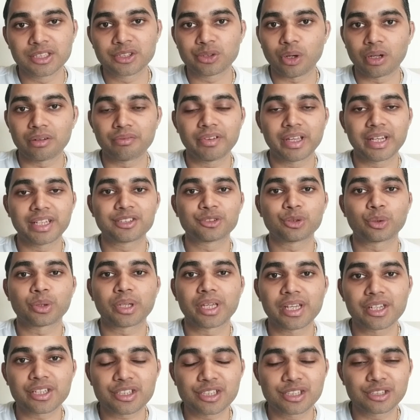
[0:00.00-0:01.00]
on various
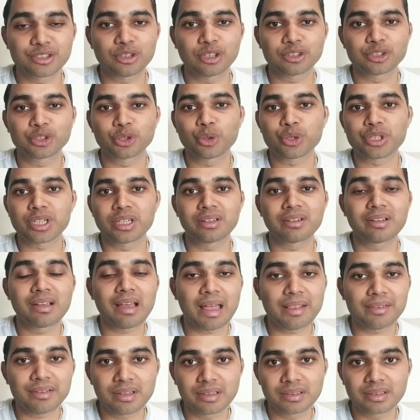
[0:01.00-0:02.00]
occasions, on social
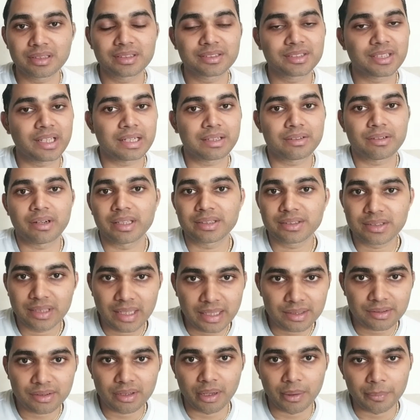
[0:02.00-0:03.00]
gatherings, etc.,
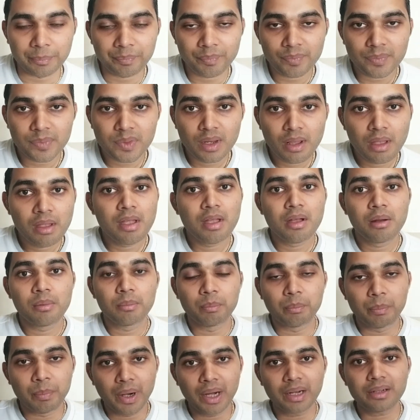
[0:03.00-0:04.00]
etc.
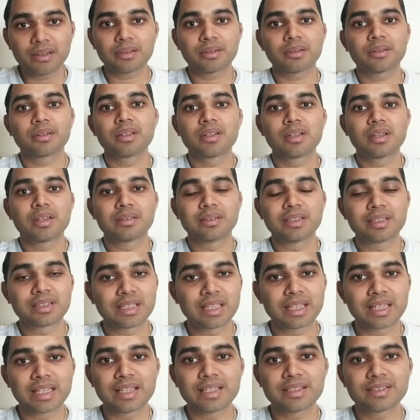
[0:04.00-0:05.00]
But the
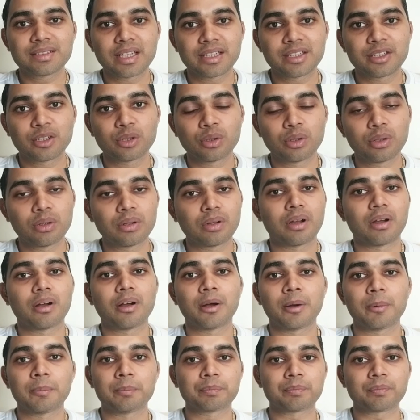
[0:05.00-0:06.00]
thing is that,
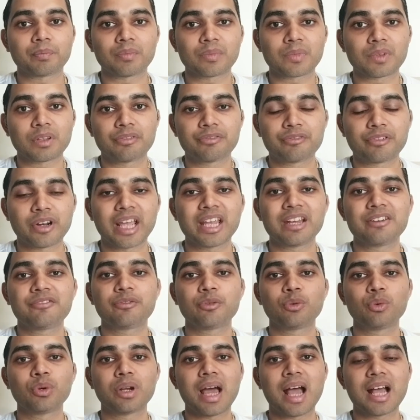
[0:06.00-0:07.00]
fried
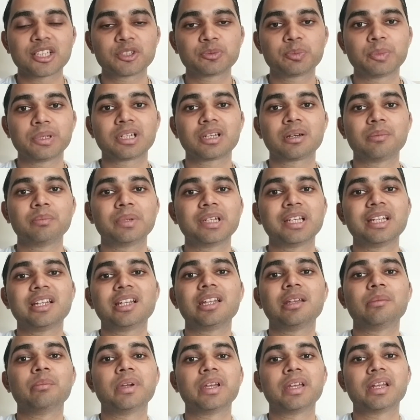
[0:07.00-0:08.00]
food has been completely
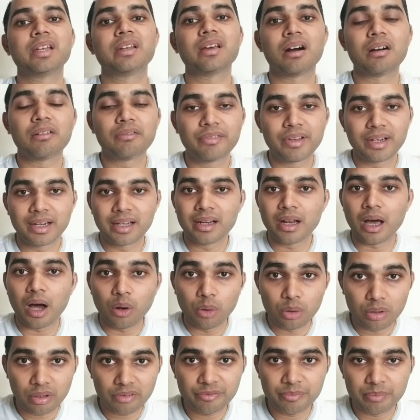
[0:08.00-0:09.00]
made a villain
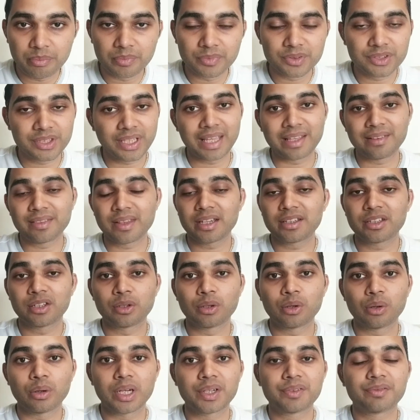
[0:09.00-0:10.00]
out of, saying that,
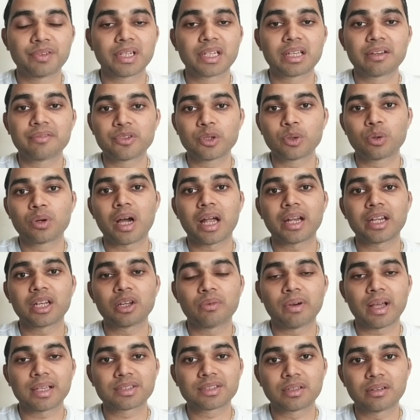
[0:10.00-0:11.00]
it will give you
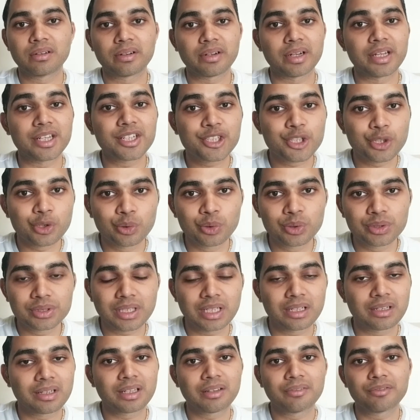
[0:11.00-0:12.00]
cardiovascular issues, it
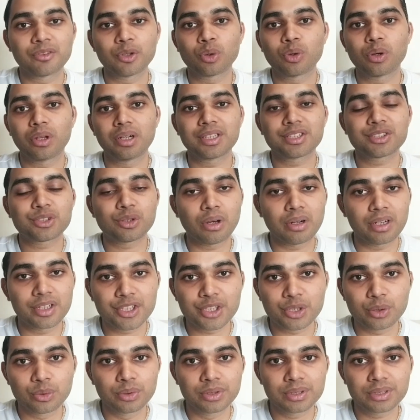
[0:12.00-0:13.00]
will give you cholesterol
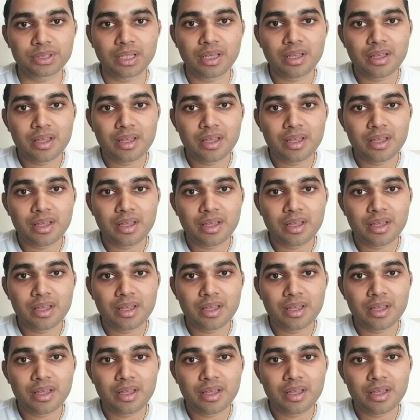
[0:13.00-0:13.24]
issues.